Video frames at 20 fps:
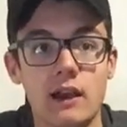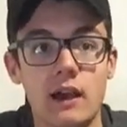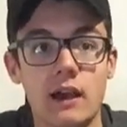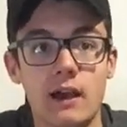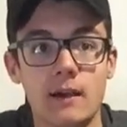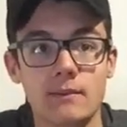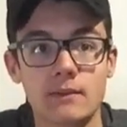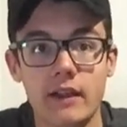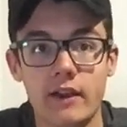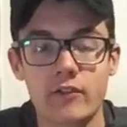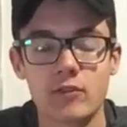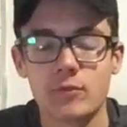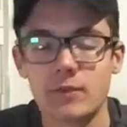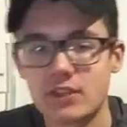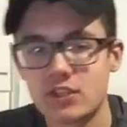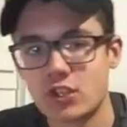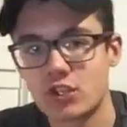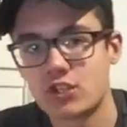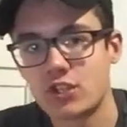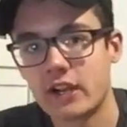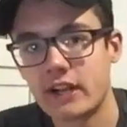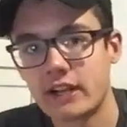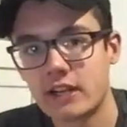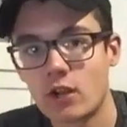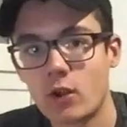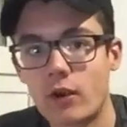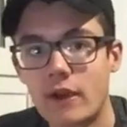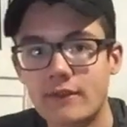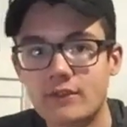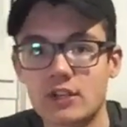governments are trying to
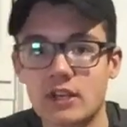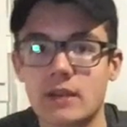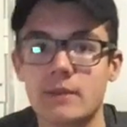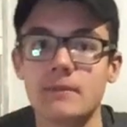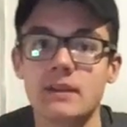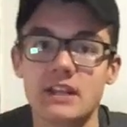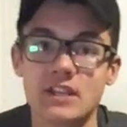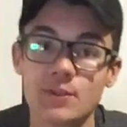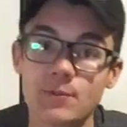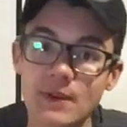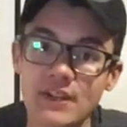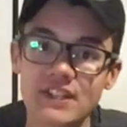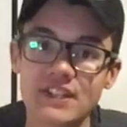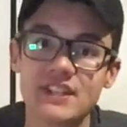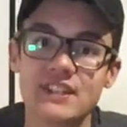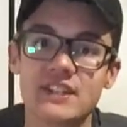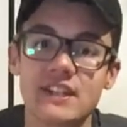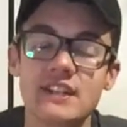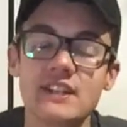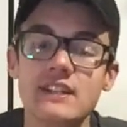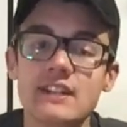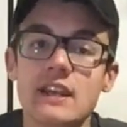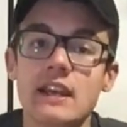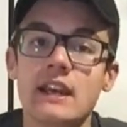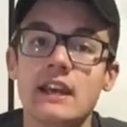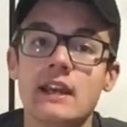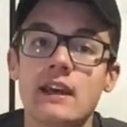go after him, especially since